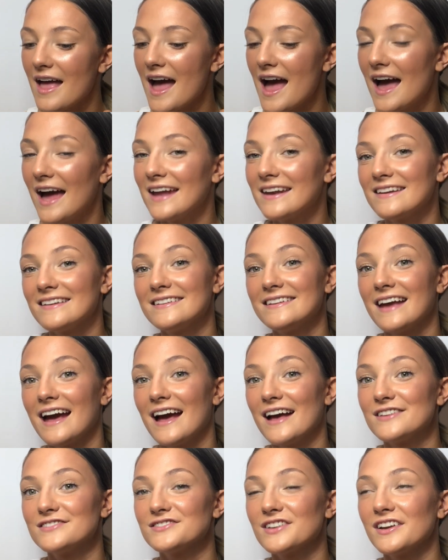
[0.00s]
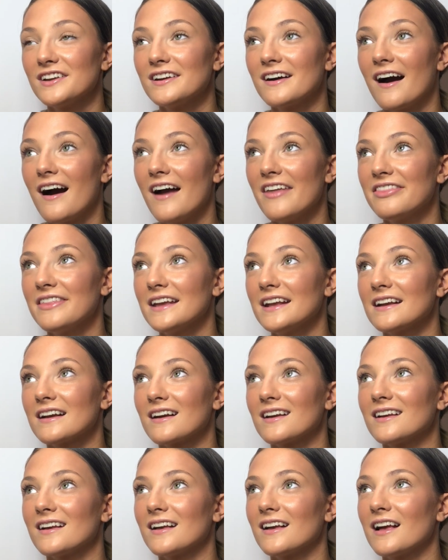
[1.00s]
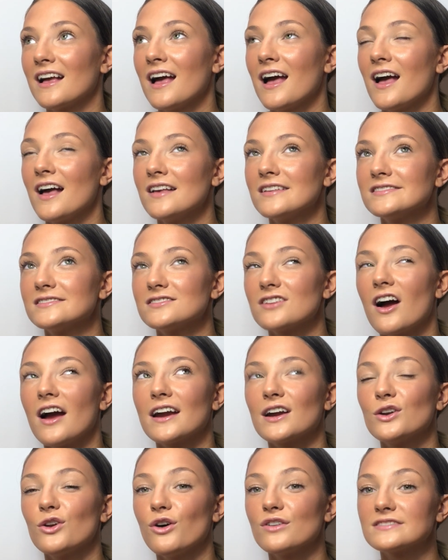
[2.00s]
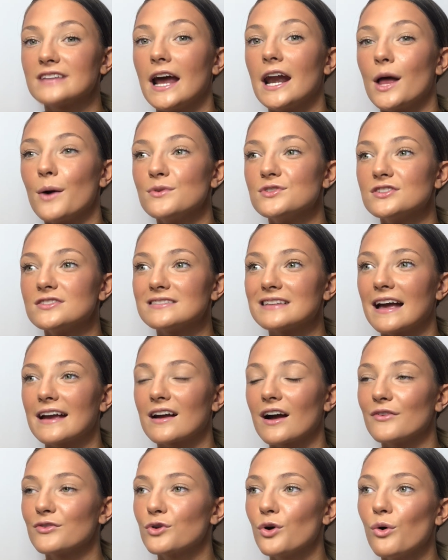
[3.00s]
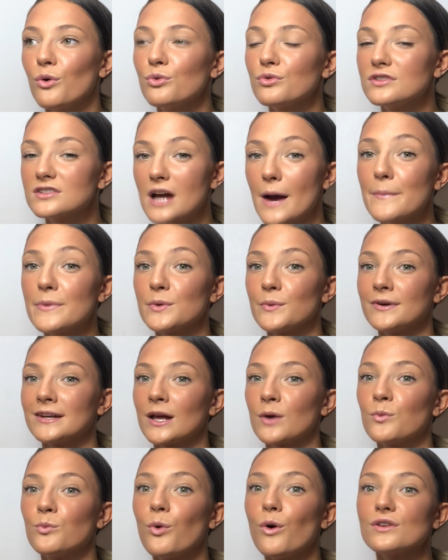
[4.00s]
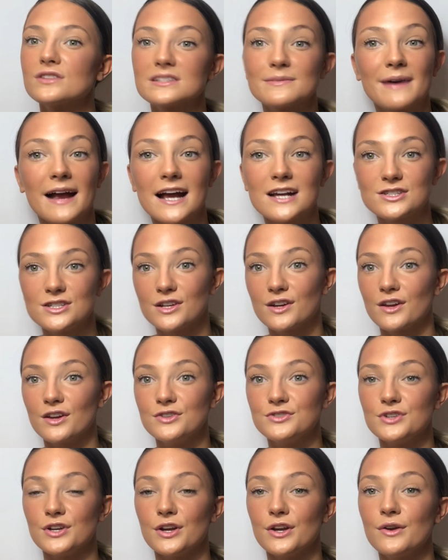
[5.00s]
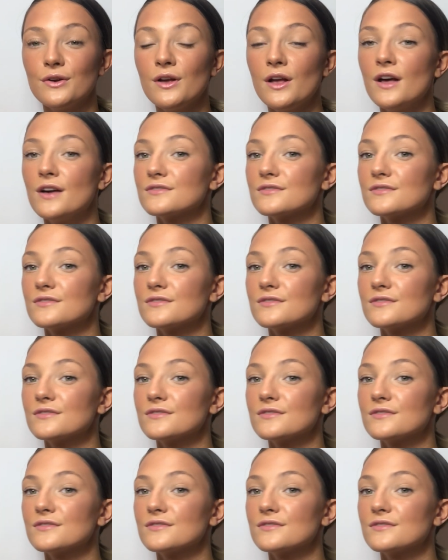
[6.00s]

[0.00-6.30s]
And yeah, so I think starting in lockdown I was just like, I've got all the time in the world, like what am I actually gonna do?